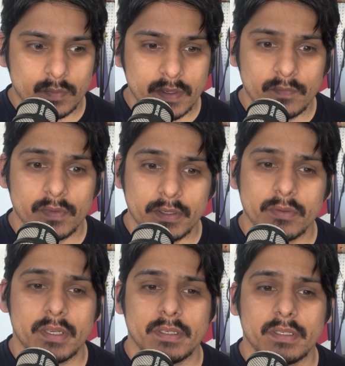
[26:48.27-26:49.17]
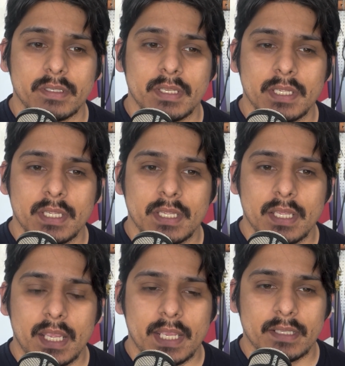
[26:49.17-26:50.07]
reinvigorated,
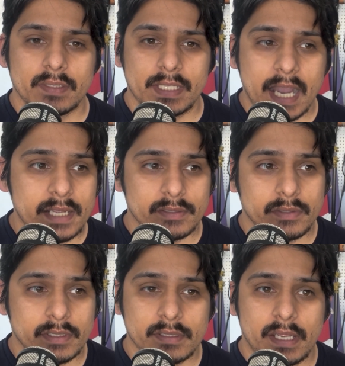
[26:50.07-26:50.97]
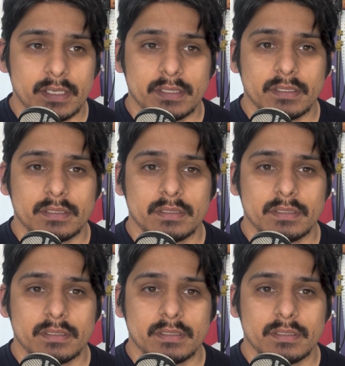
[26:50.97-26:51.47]
and the guys are excited,